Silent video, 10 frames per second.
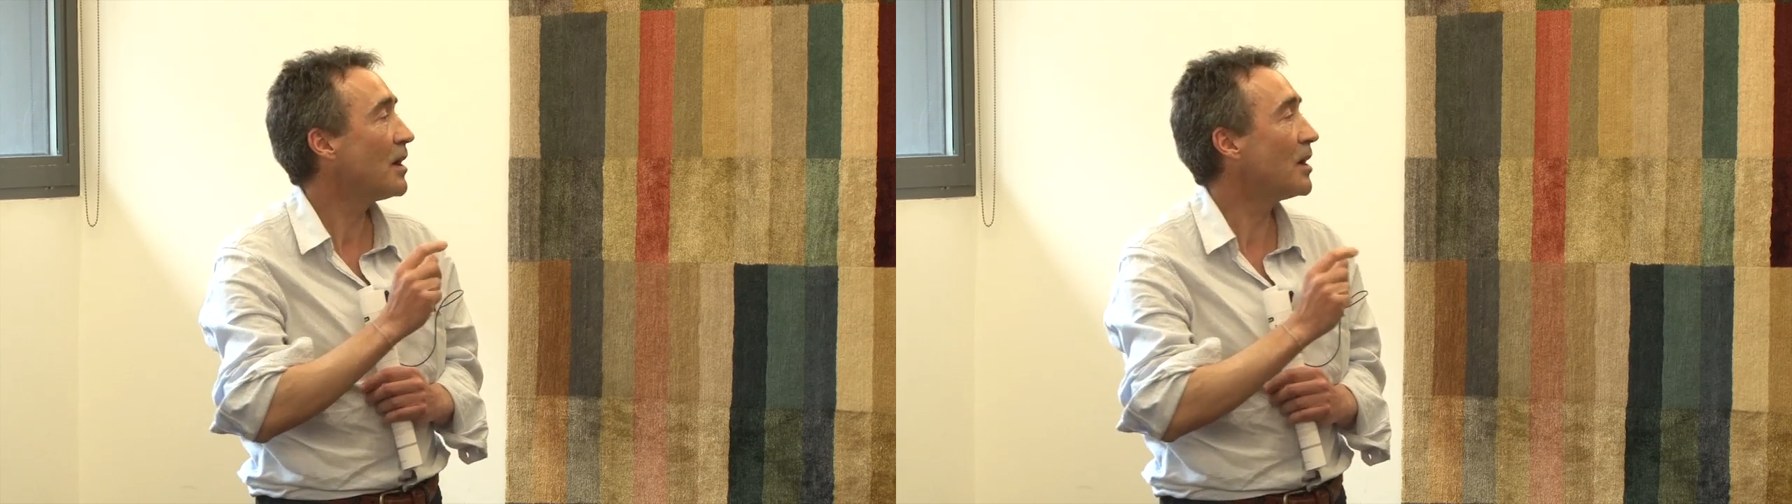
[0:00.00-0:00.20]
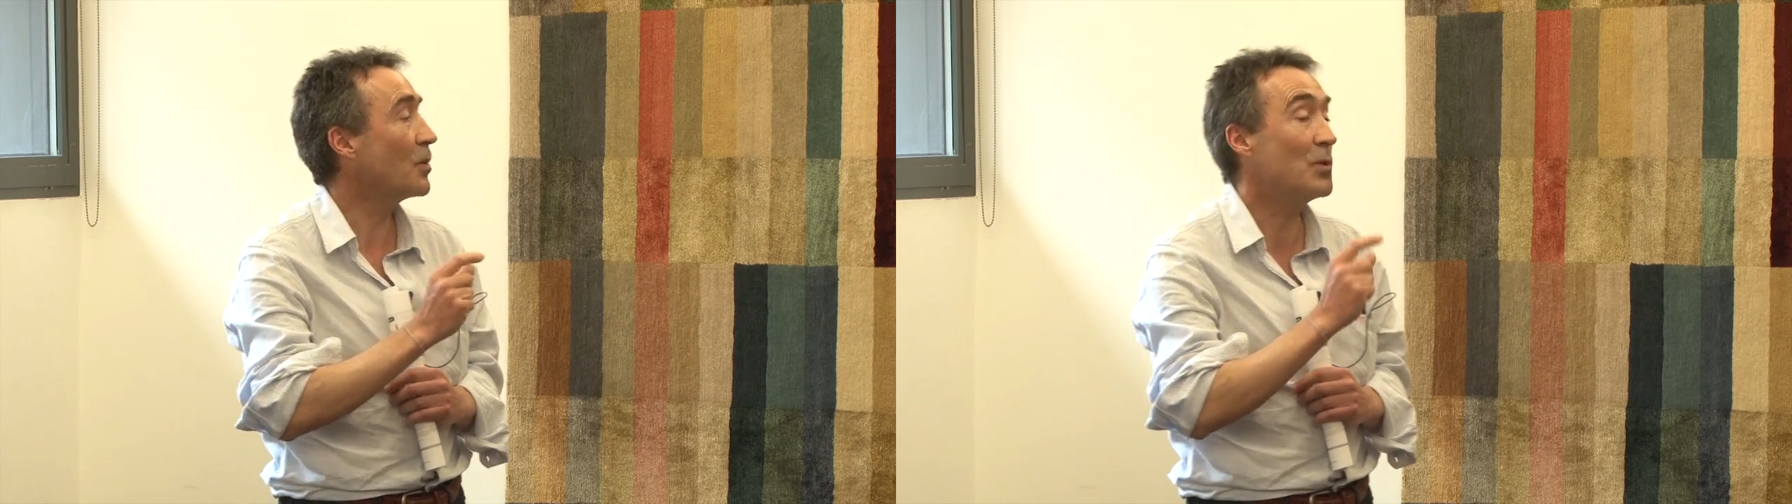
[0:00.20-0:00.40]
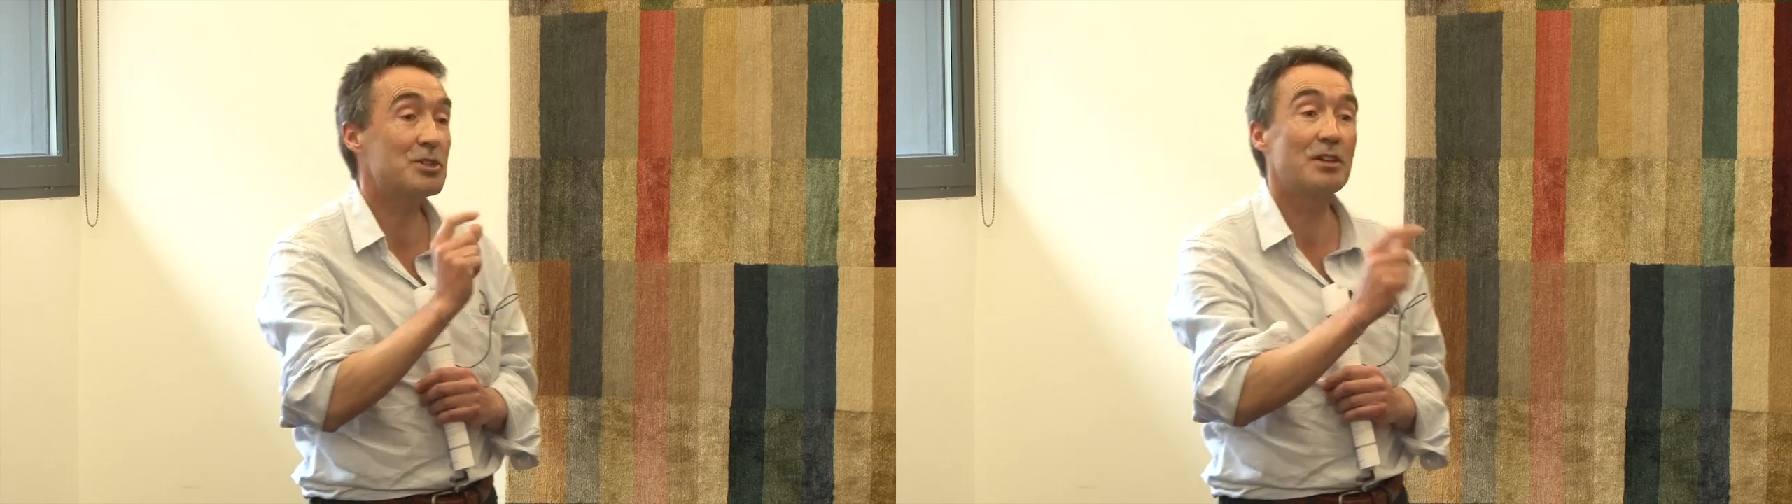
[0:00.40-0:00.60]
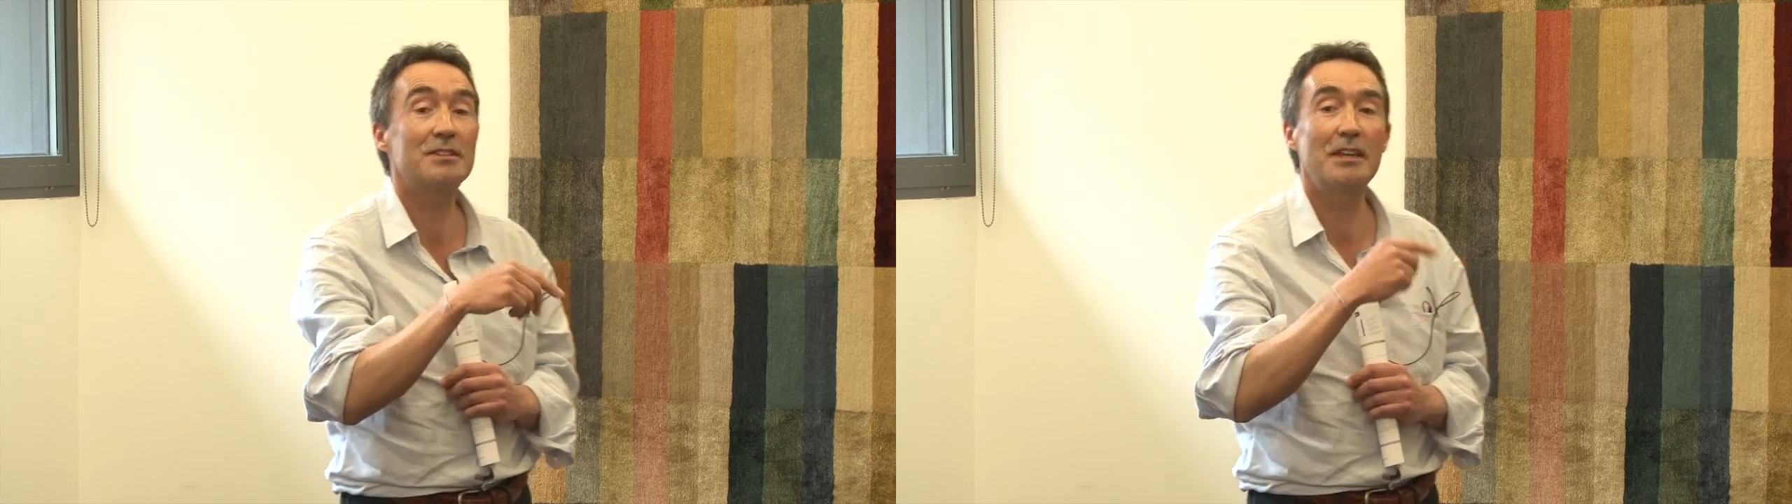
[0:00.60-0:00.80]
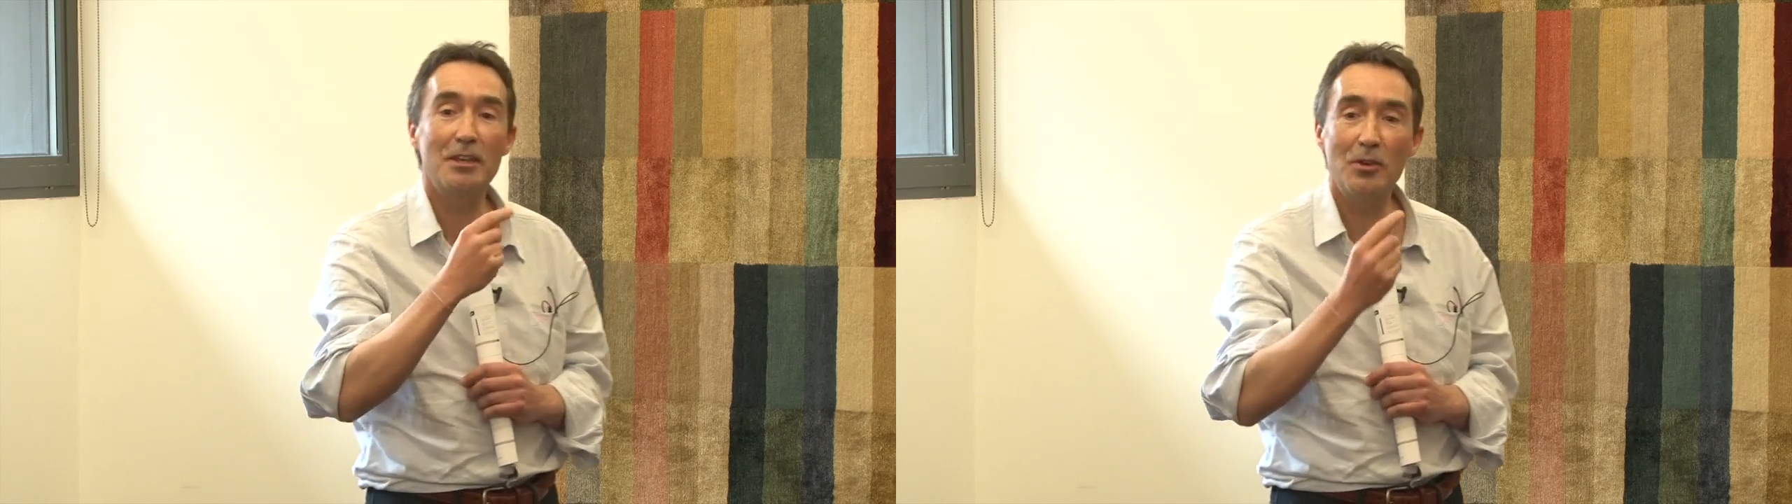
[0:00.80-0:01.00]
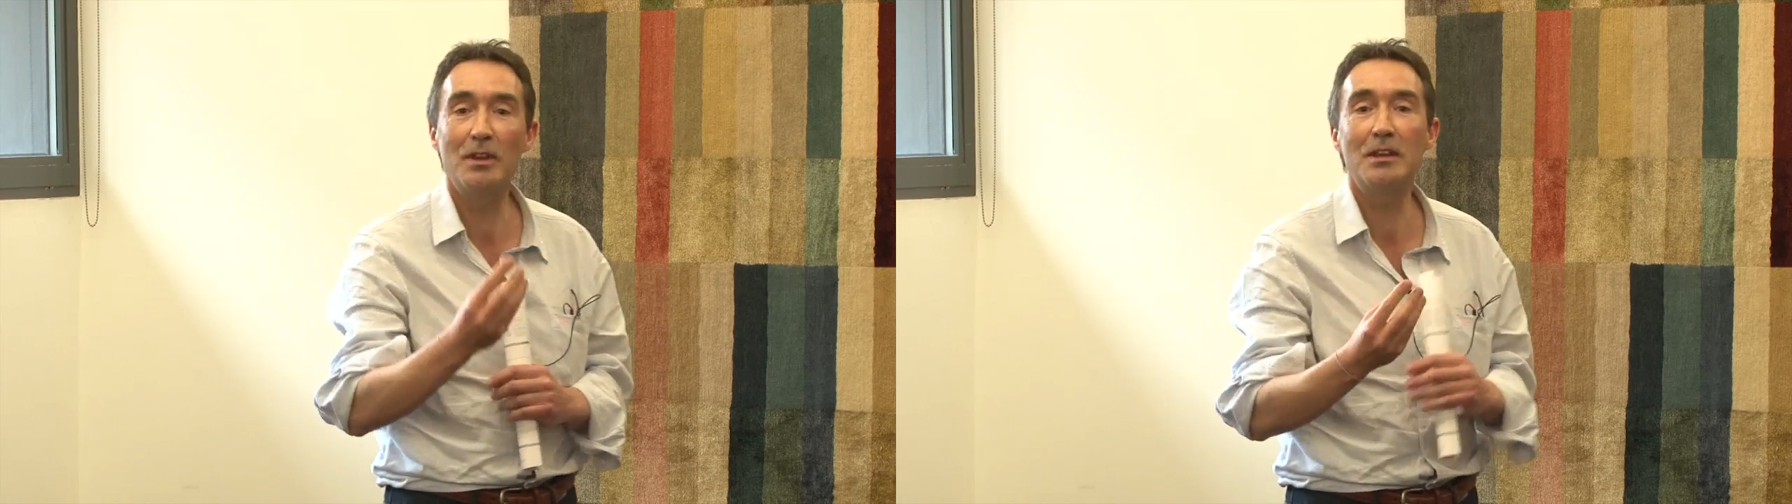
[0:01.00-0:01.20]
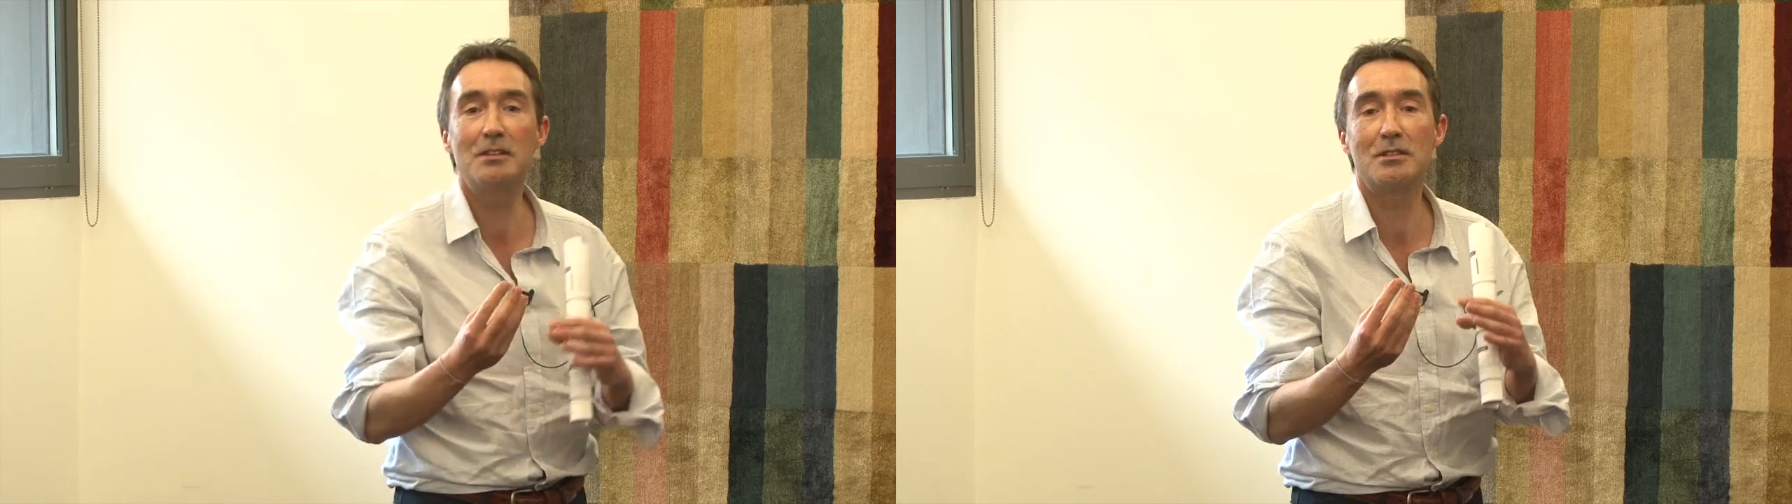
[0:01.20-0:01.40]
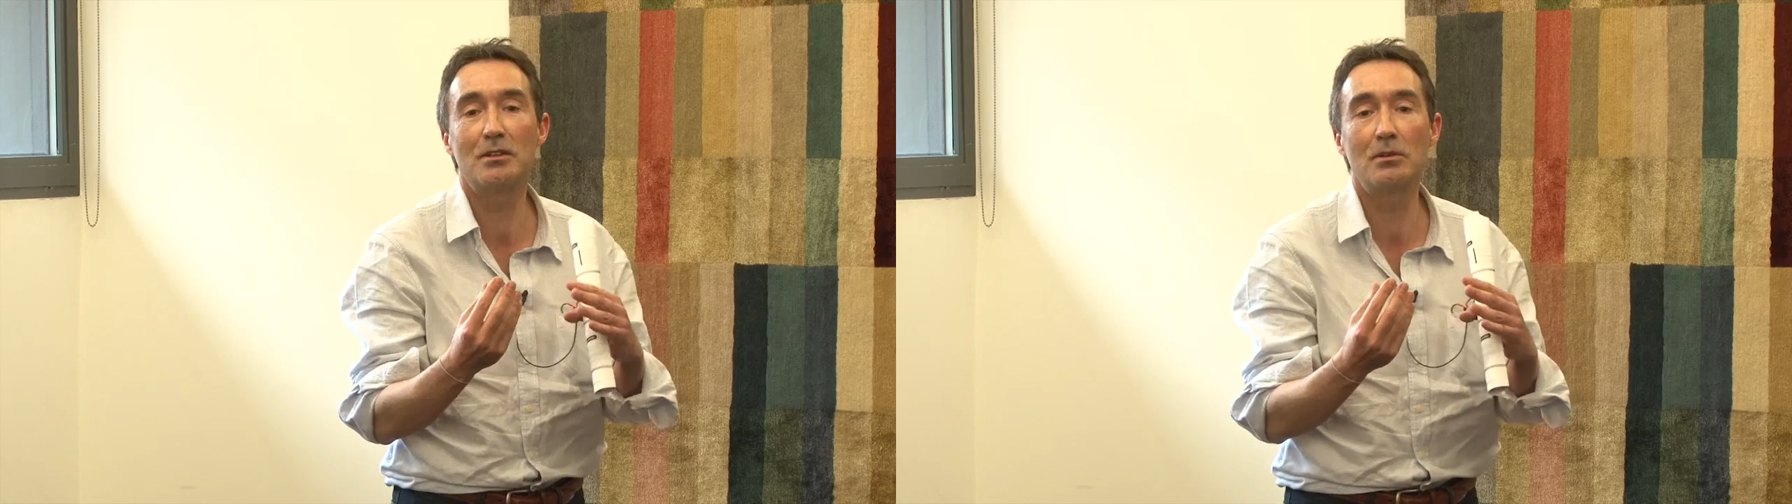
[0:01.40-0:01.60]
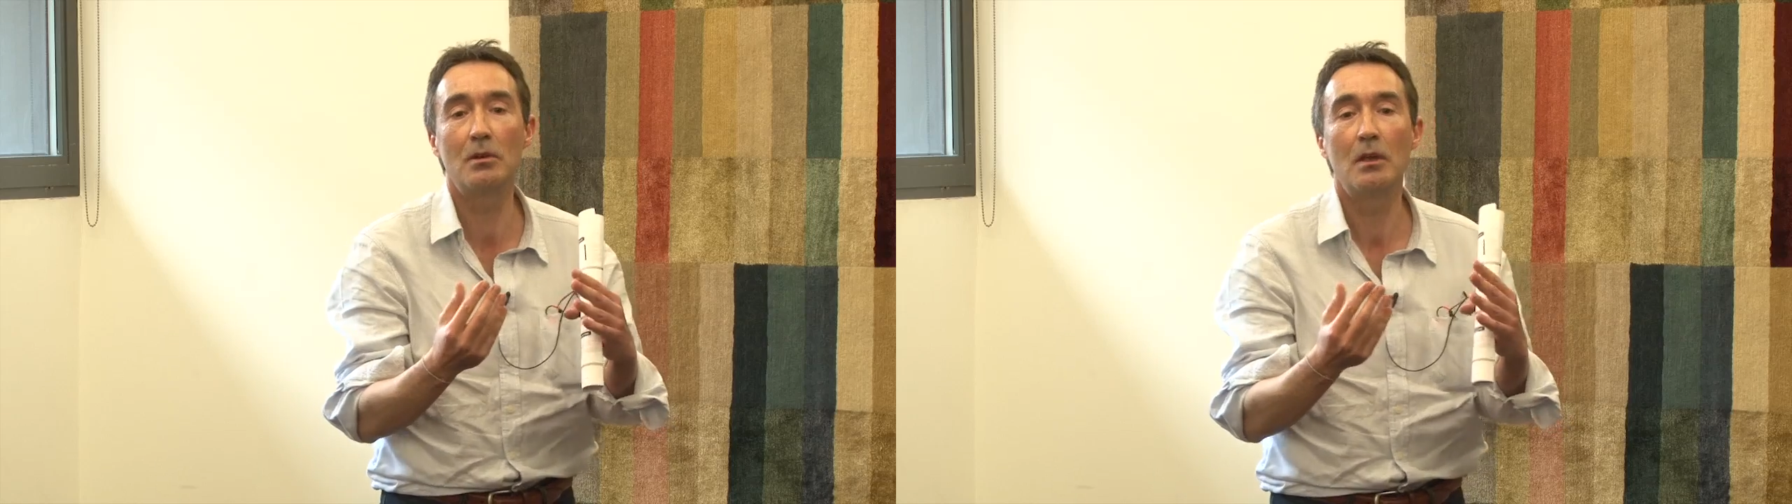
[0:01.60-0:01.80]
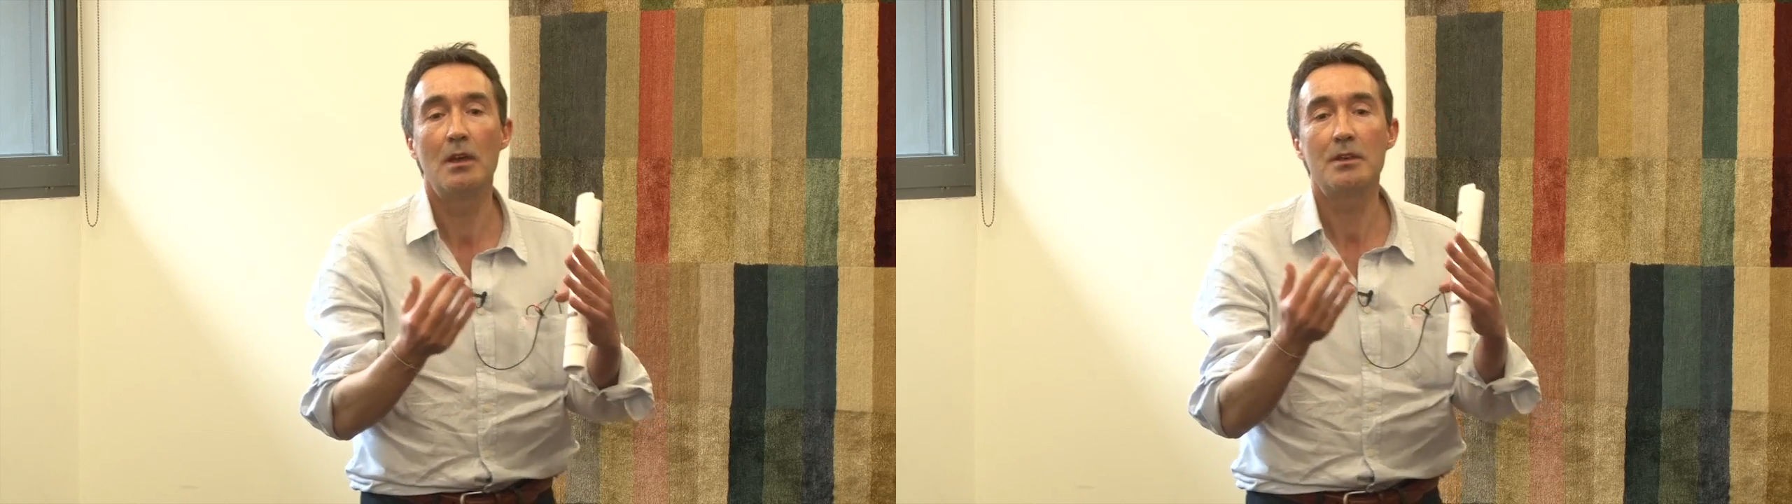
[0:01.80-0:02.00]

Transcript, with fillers: uh, which I think you need to